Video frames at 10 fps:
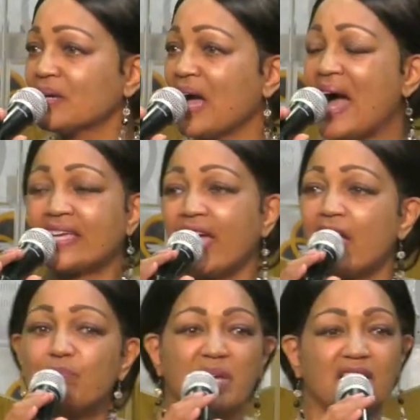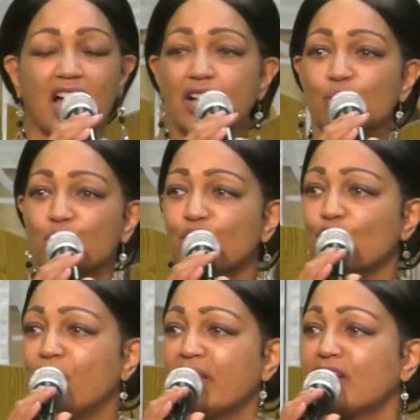I can't be like
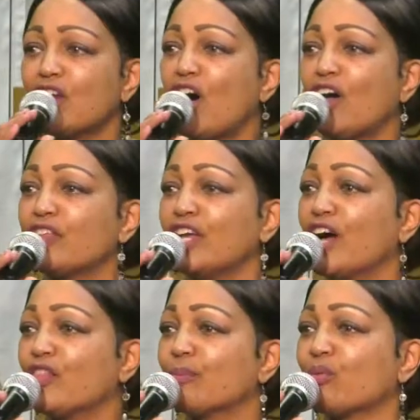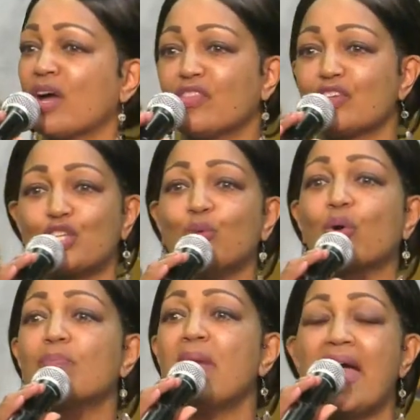Reuben and all the other brothers who were
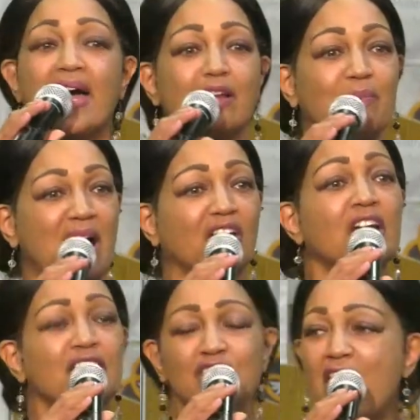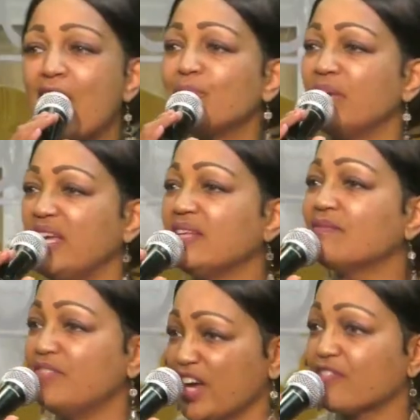mad about not being
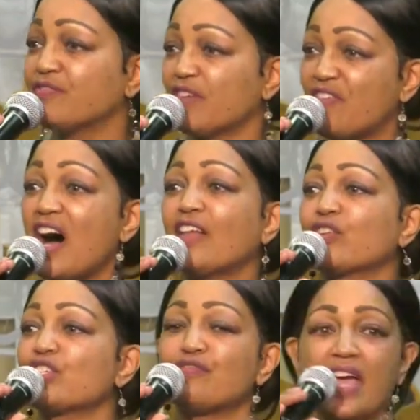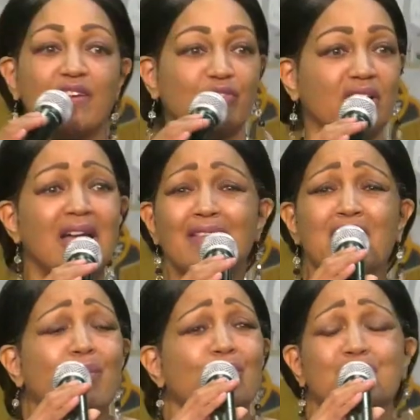the father's favorite.
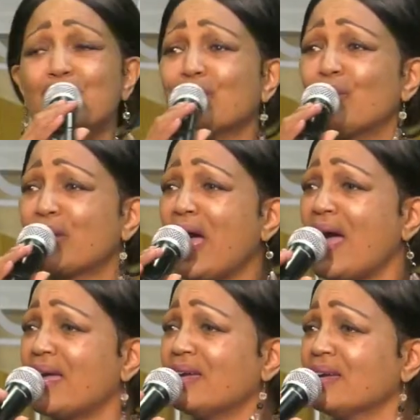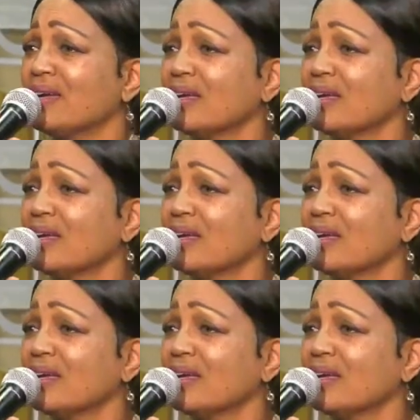They were still okay.